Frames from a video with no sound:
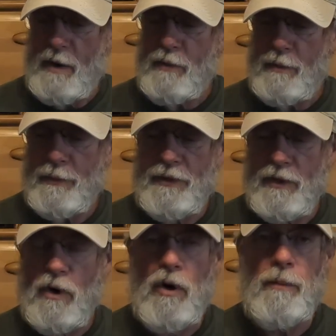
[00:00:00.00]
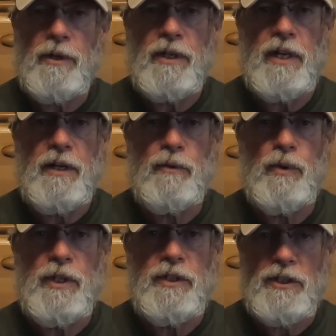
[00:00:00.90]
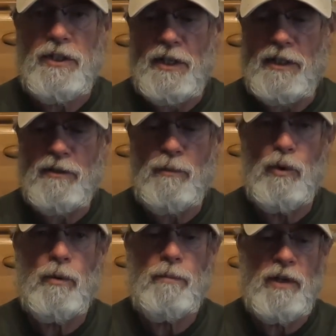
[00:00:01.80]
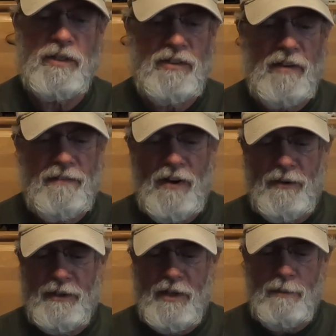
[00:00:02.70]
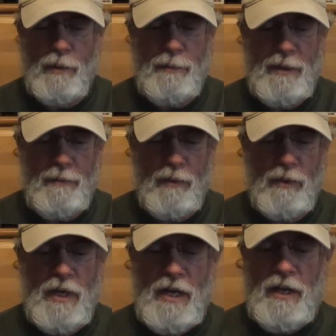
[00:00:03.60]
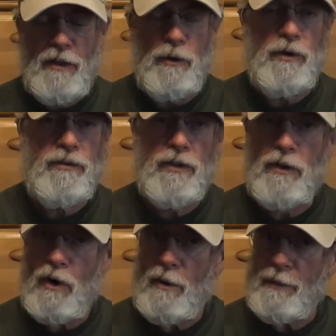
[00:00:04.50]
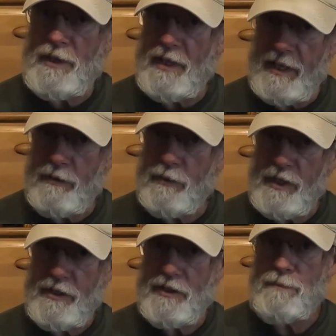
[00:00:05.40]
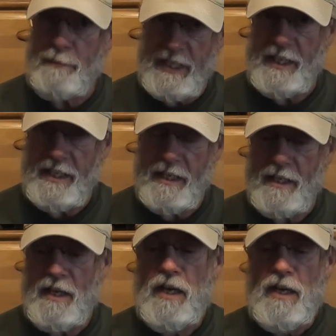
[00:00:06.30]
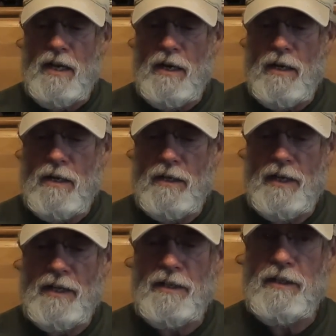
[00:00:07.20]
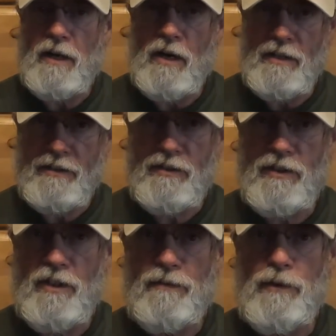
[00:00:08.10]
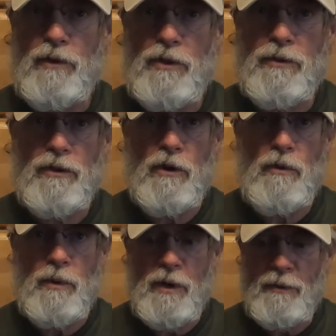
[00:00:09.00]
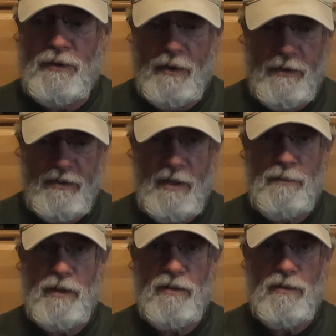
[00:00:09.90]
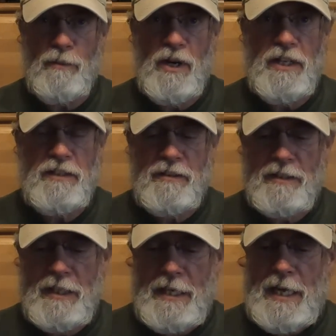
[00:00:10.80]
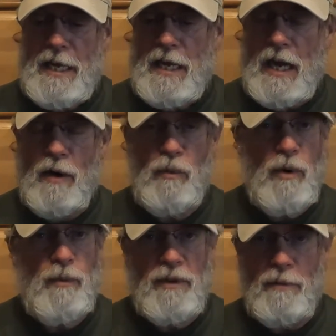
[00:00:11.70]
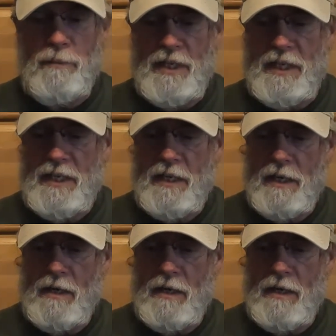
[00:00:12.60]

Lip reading: went with the Garmin inReach Explore Plus. I followed a couple people. There is the Garmin inReach Mini, and honestly, a few years ago when I was attempting some hikes, I went with the Mini.